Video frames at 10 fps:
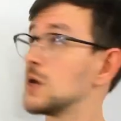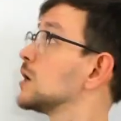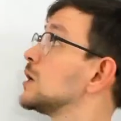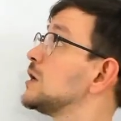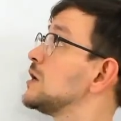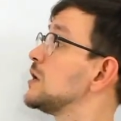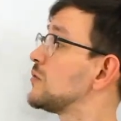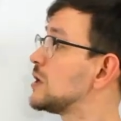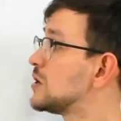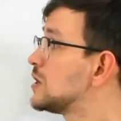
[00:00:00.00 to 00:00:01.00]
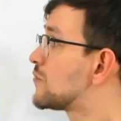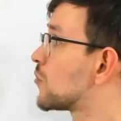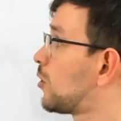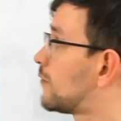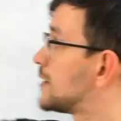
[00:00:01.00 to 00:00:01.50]
If
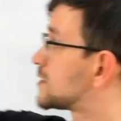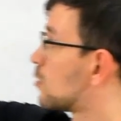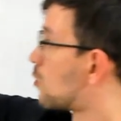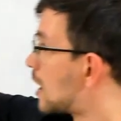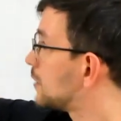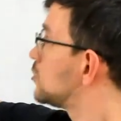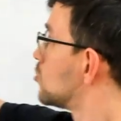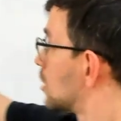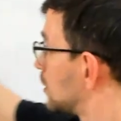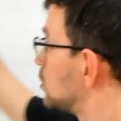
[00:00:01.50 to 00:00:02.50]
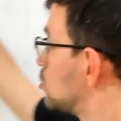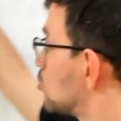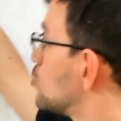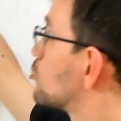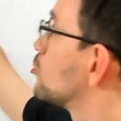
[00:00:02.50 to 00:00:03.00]
all weights are 1, you
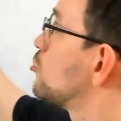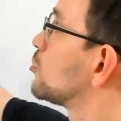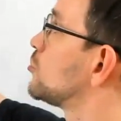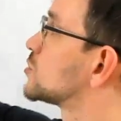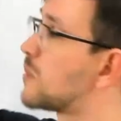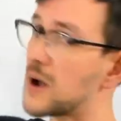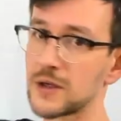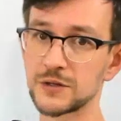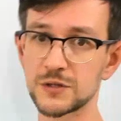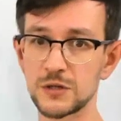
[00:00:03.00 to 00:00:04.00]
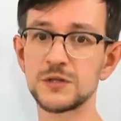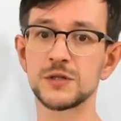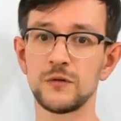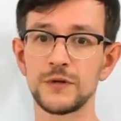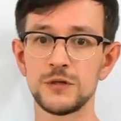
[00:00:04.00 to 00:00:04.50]
can use buckets
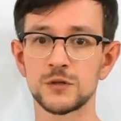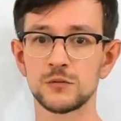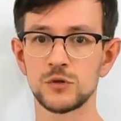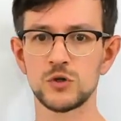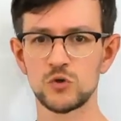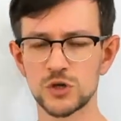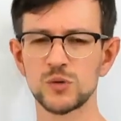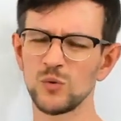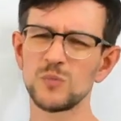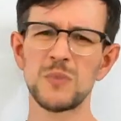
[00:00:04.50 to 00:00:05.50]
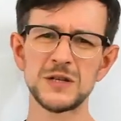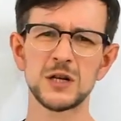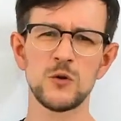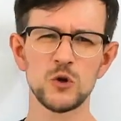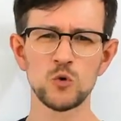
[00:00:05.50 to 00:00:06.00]
instead of this. You just
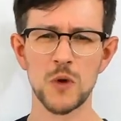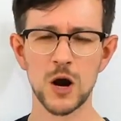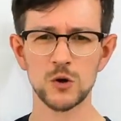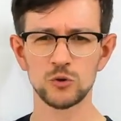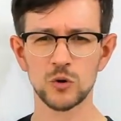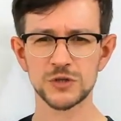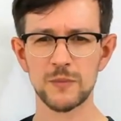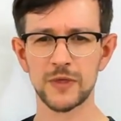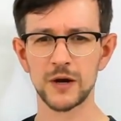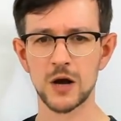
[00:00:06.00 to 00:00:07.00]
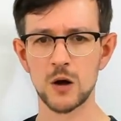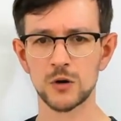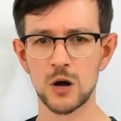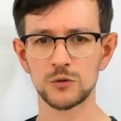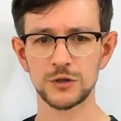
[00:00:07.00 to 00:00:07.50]
basically you do something like
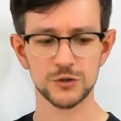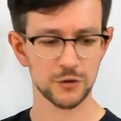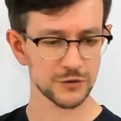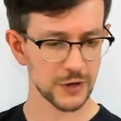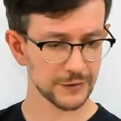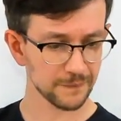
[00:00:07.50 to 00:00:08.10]
count insert, right?